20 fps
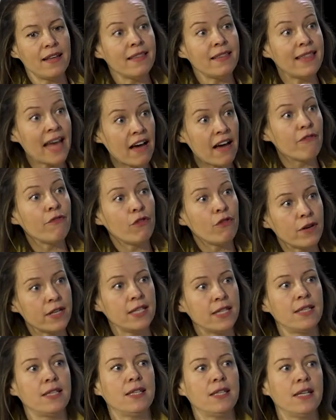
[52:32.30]
that
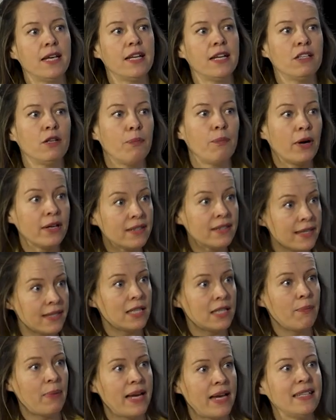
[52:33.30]
voice uh, to
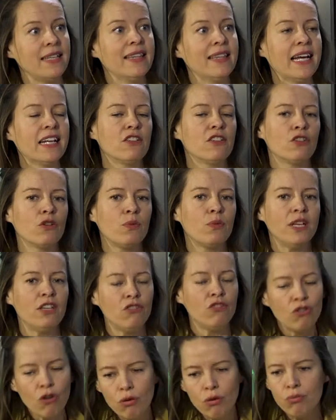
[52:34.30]
participate in that, so we
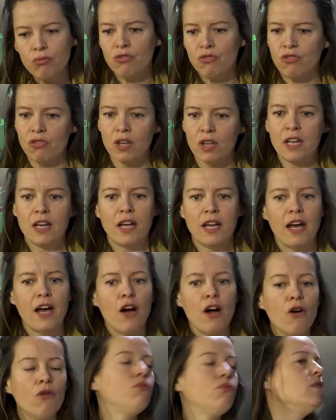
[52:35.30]
don't
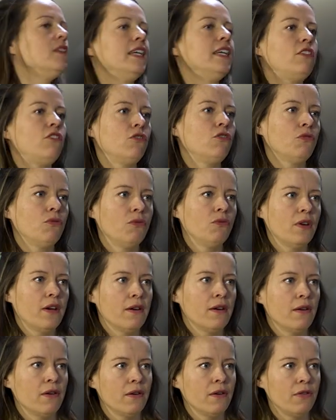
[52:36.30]
only do uh,
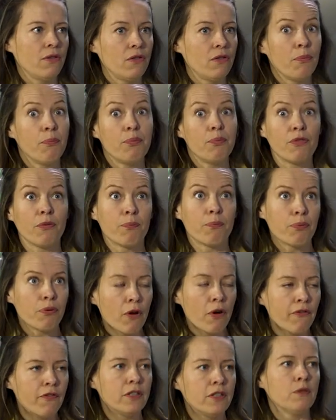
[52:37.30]
the, the
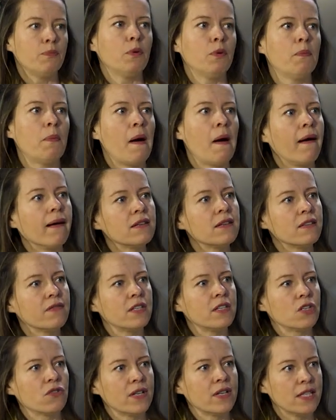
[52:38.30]
profitable parts of
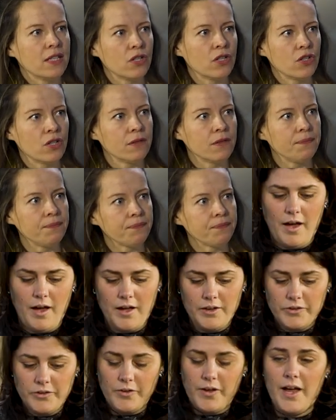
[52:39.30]
this transition.
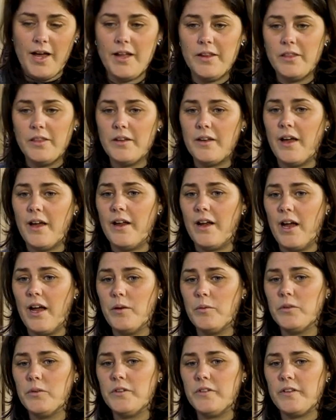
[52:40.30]
To add to that, I
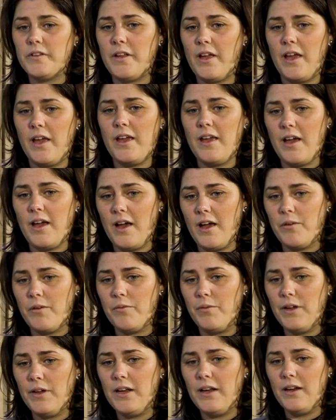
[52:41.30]
would say I
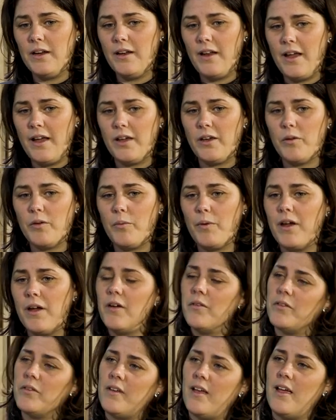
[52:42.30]
really like your way
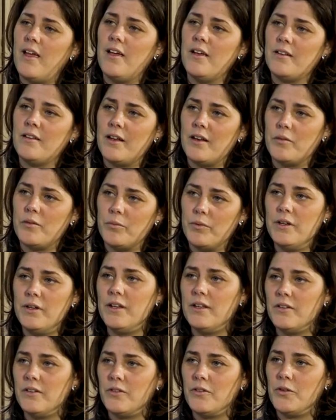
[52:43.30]
of saying that we
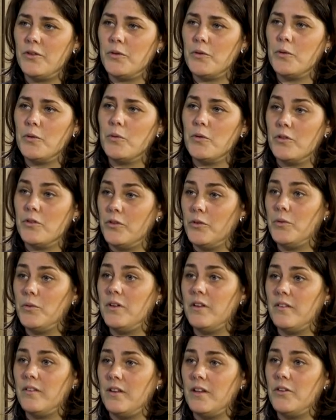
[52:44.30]
need to do
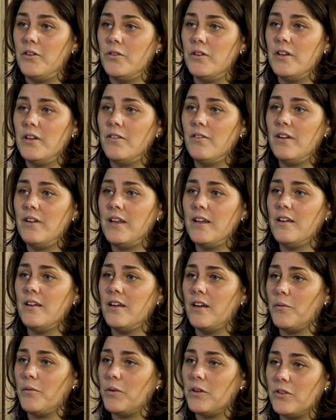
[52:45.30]
this iteratively,
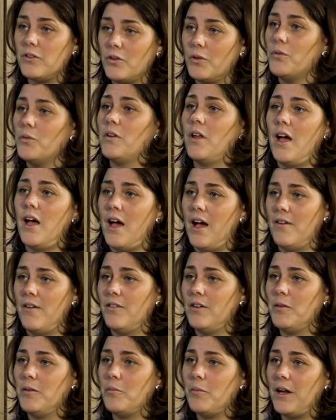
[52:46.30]
and we don't have
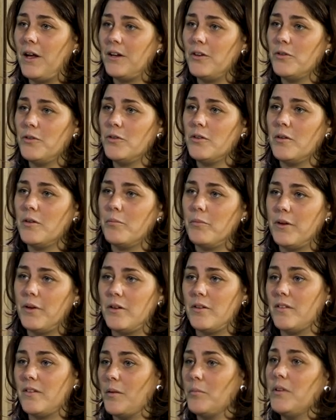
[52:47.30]
a manual, but
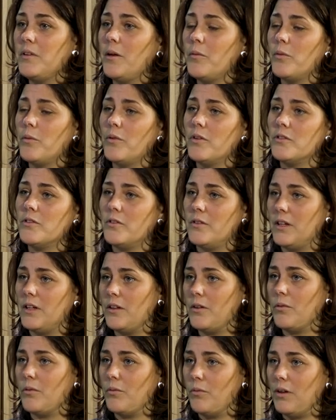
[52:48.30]
sometimes we also need
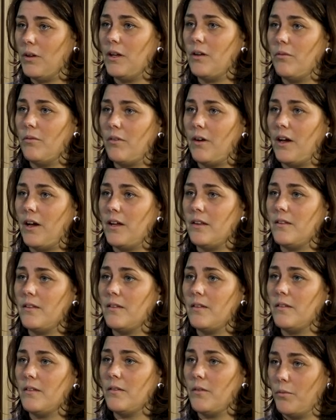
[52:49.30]
to rewrite
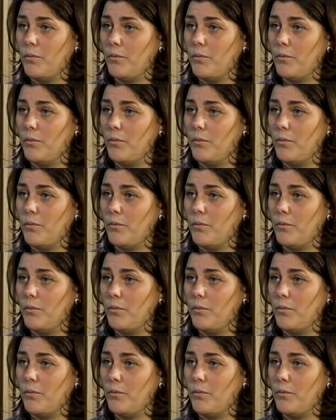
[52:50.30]
the